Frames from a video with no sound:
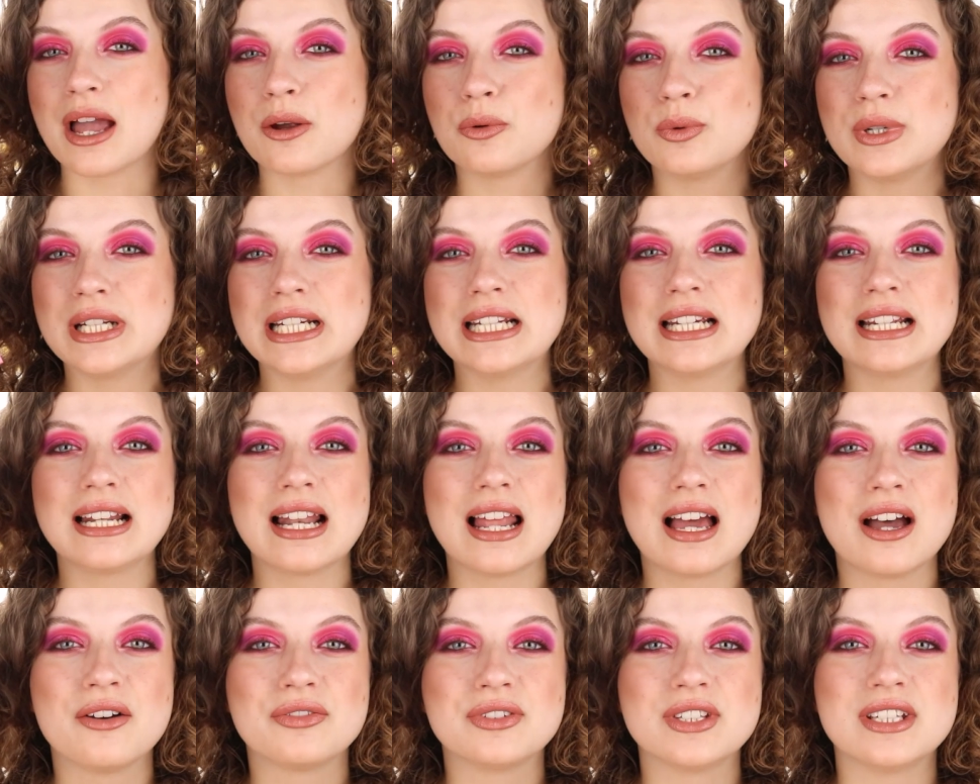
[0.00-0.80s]
I really
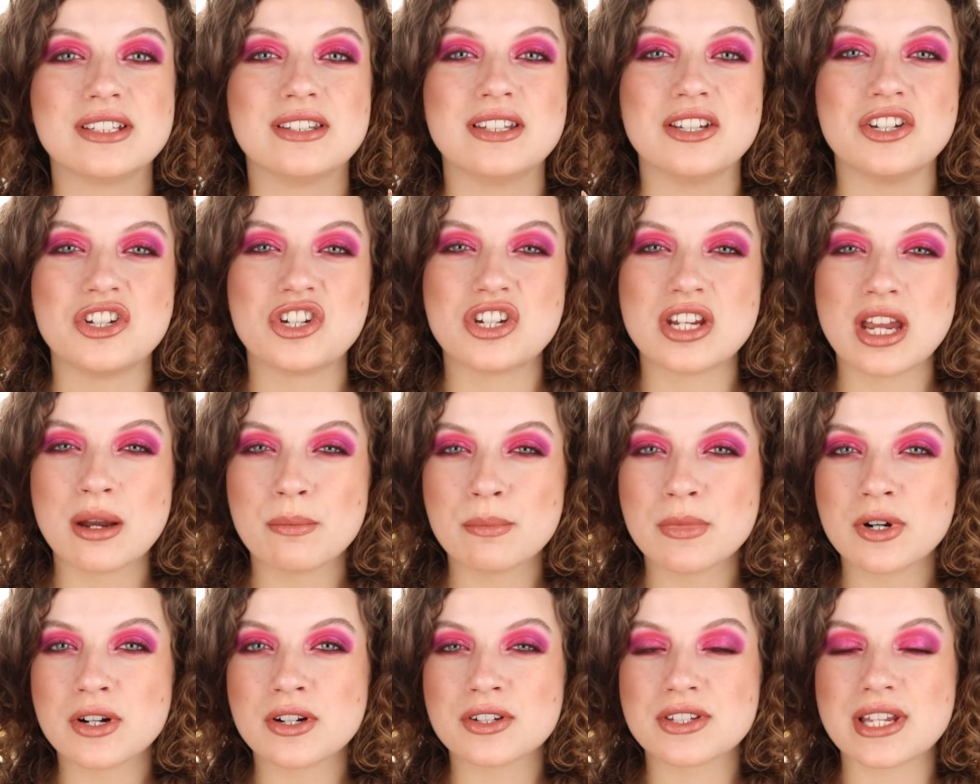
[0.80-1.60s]
loved the
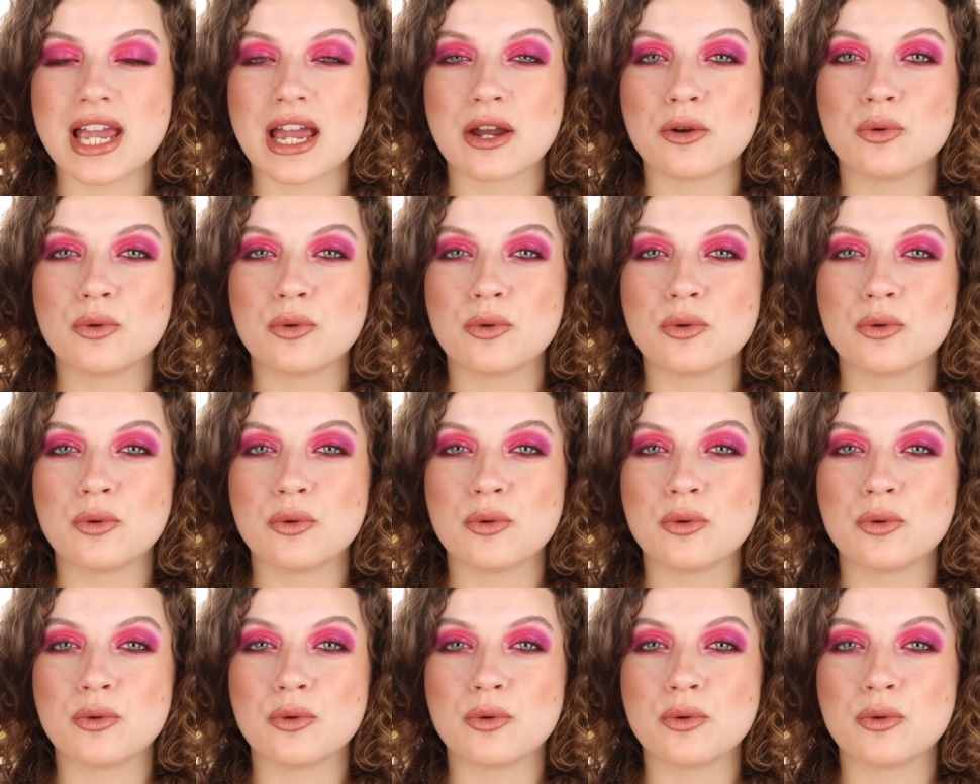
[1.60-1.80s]
shimmers.